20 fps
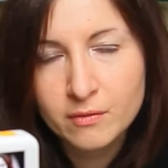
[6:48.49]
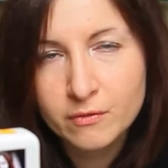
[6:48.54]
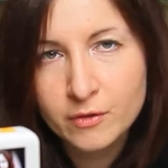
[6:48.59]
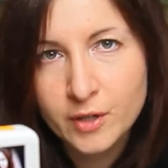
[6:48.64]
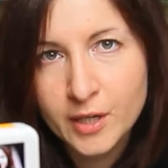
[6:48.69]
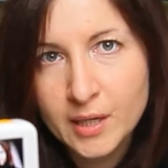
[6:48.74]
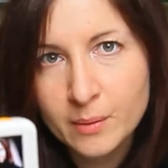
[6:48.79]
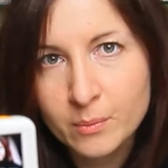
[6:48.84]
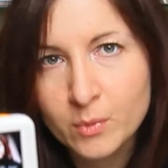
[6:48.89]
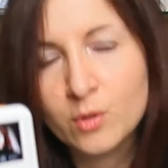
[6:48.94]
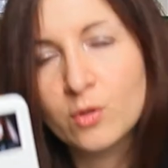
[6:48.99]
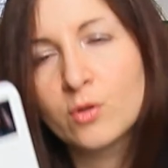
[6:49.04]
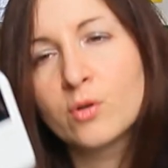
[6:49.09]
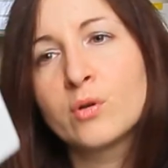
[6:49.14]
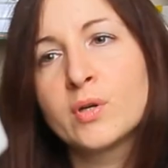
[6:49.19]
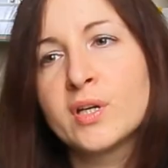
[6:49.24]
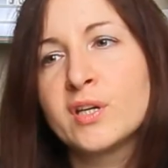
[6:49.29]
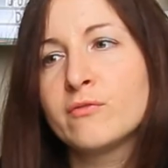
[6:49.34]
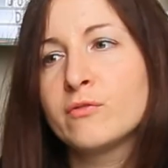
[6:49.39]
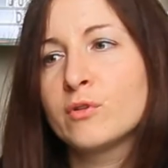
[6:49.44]
frame
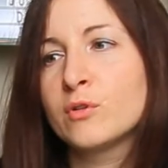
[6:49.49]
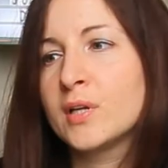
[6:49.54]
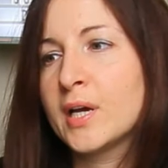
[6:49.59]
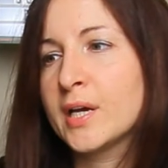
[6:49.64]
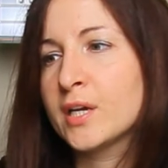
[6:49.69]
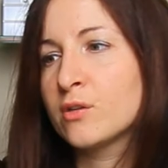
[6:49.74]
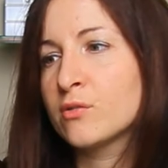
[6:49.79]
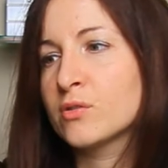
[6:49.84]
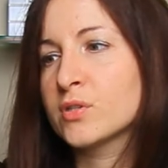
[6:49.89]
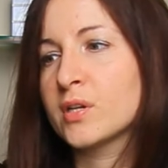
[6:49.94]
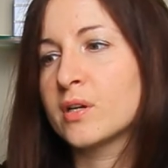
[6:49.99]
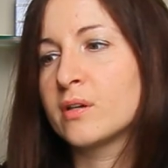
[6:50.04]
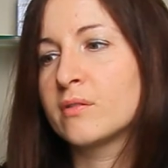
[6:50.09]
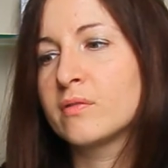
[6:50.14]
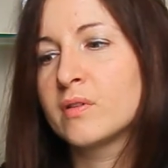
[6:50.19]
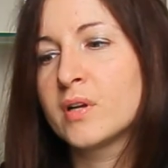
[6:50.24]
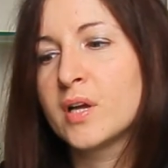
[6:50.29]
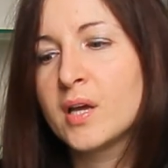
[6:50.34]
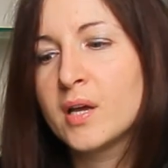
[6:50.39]
or if you like yourself.